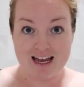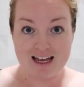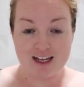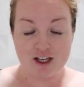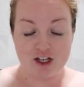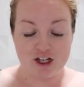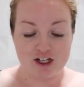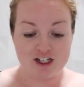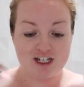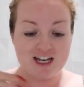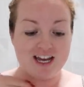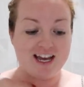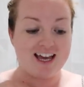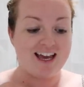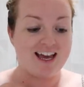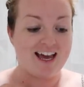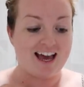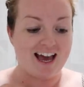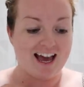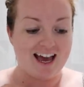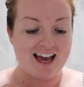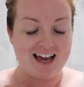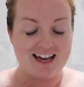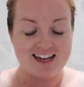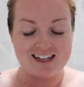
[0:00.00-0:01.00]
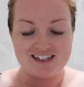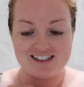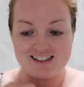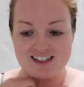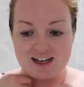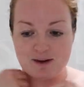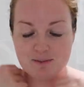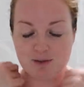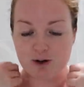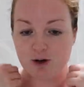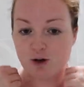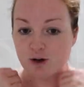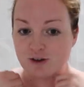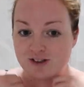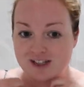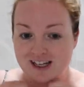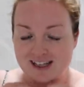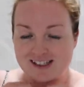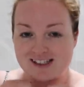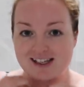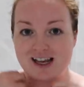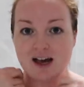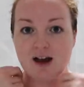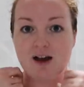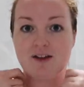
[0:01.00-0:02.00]
Good, and take my
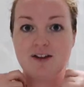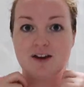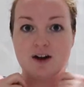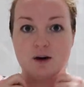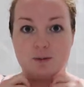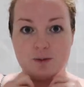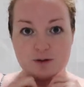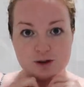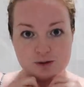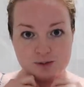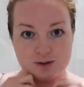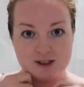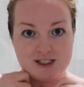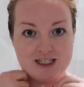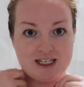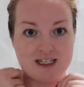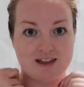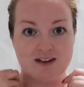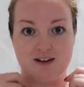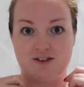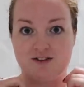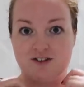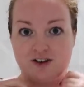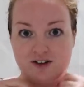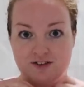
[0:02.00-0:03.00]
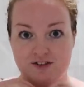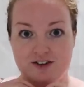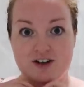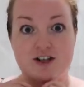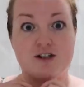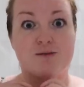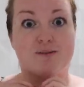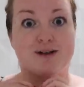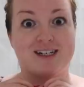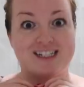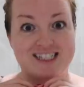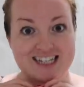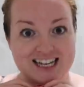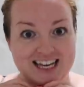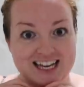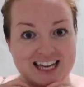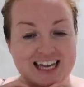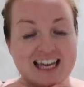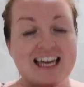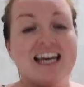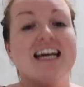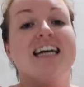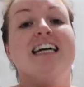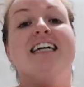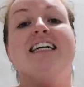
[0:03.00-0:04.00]
contacts out, and then I'll brush my teeth after I finish my
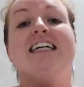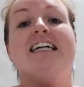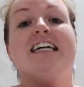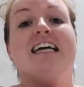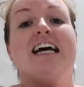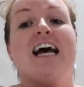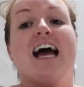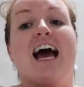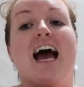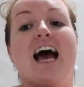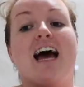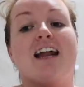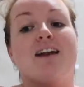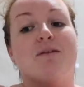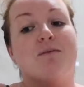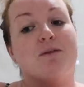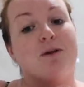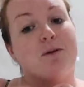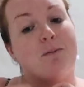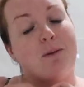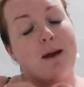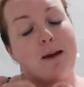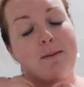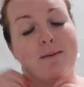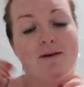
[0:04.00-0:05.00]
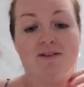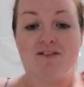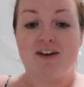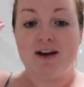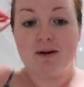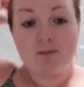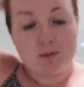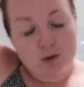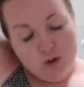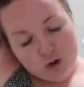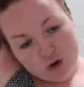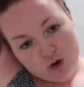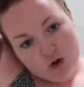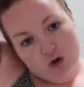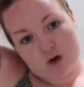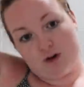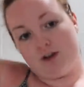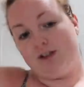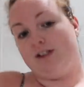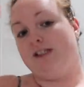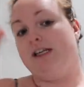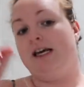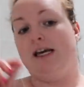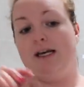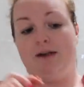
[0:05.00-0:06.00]
tea. And I'm gonna play a bit of Animal
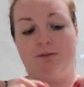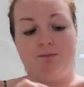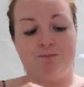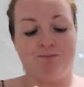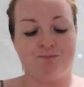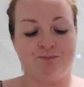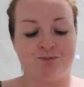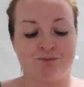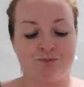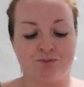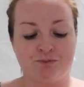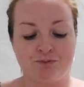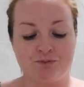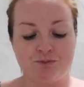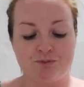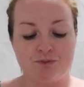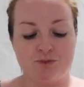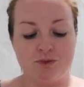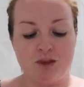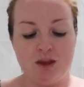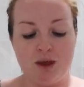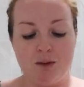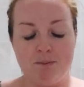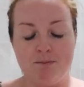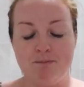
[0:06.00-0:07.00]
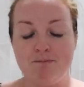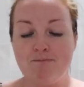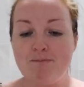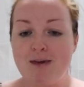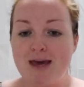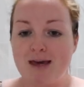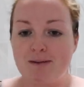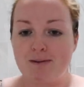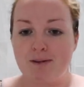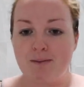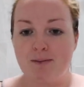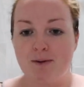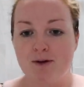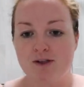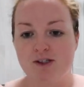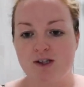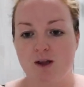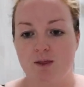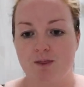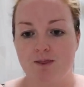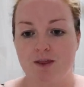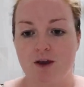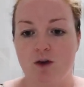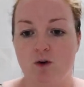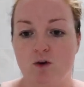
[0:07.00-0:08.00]
Crossing, maybe put
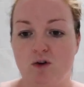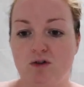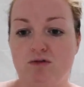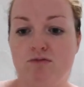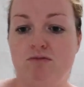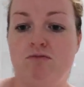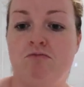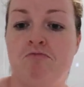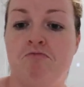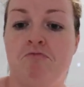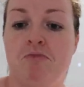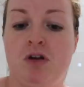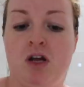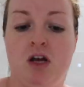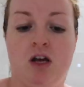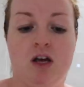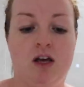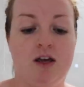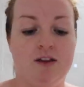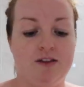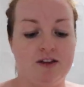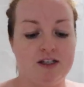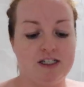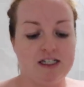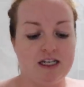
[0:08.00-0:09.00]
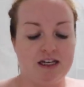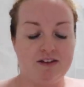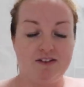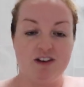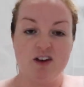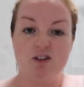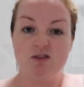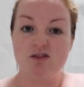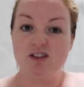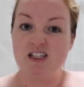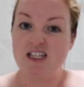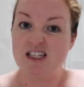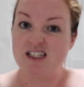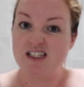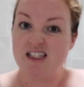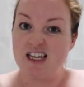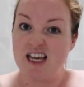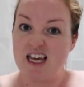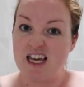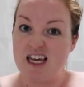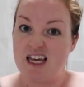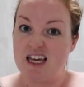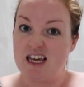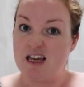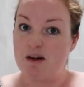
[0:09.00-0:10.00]
something on the TV on
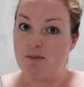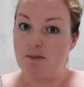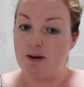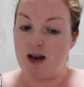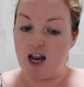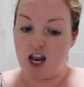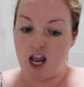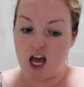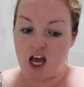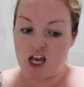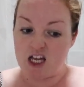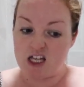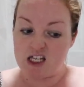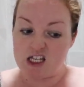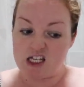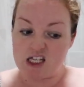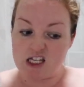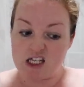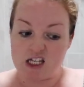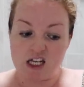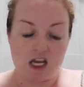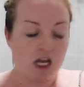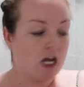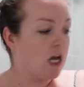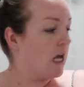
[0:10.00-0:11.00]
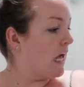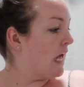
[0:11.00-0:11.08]
Disney Plus.